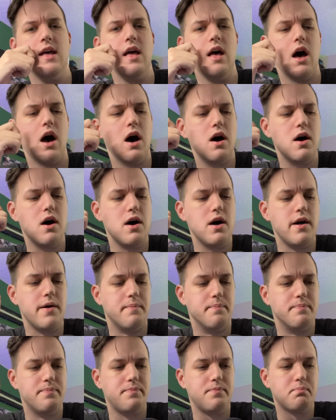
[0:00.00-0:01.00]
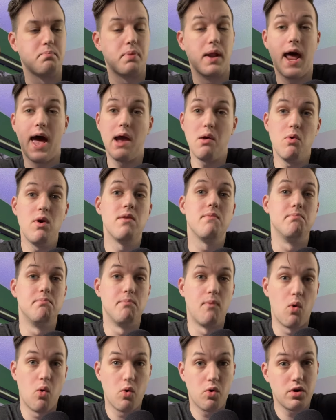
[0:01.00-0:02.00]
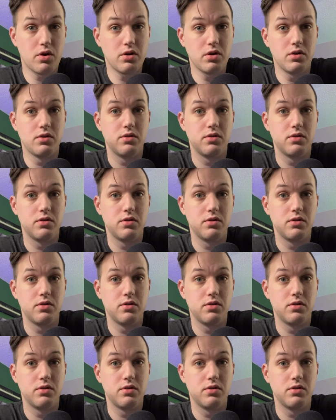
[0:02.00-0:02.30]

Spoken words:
But I want more